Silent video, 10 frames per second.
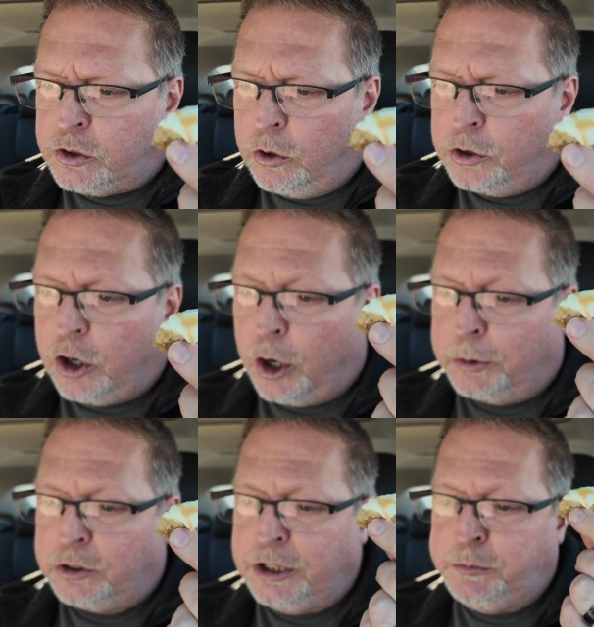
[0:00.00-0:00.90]
Oh,
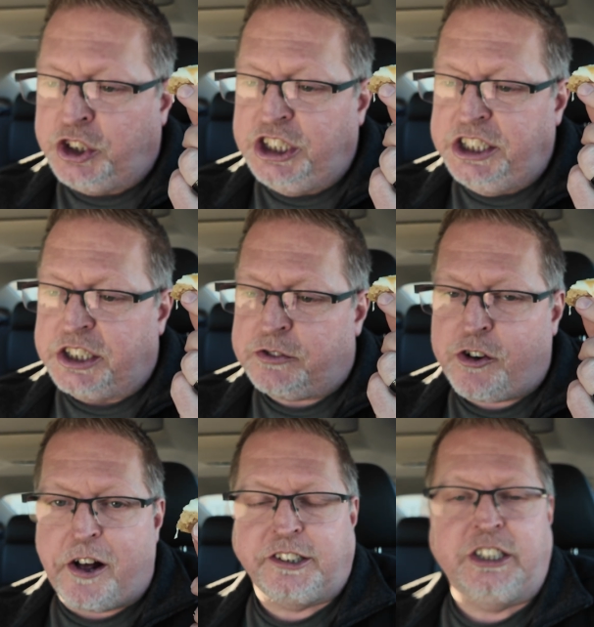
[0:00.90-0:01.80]
caramel cream cheese
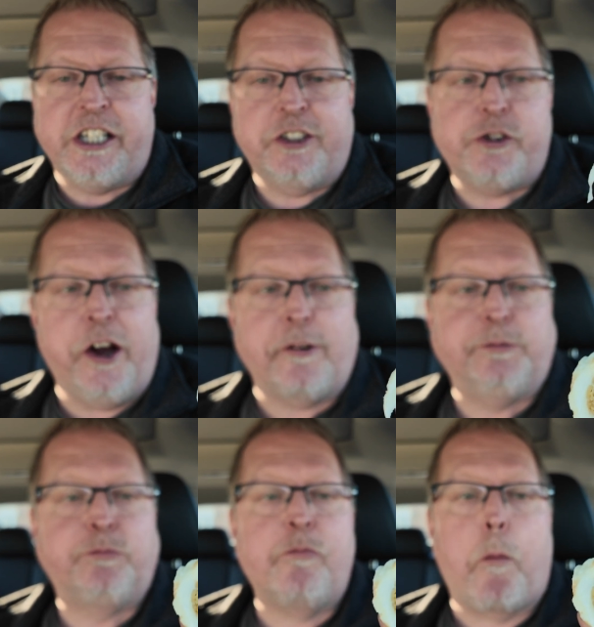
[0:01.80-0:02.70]
frosting, that's right.
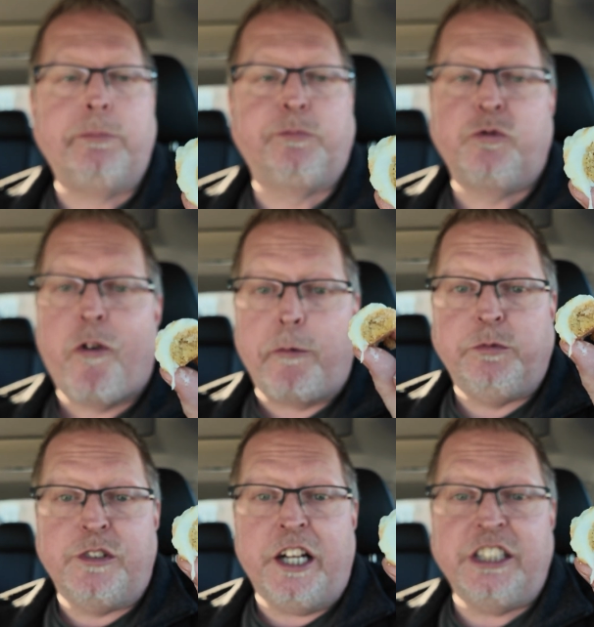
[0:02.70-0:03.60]

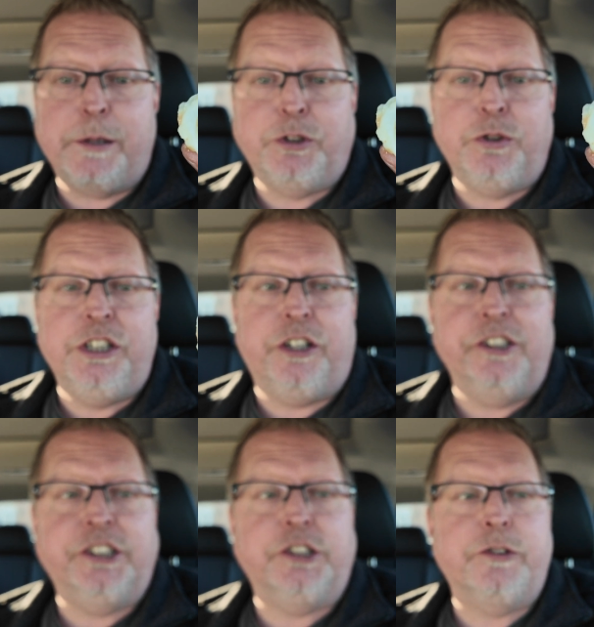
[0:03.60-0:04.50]
That is absolutely
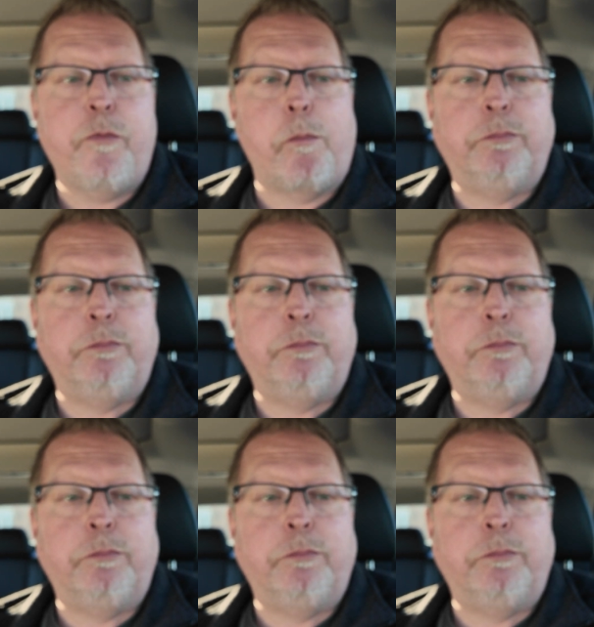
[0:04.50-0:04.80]
delicious.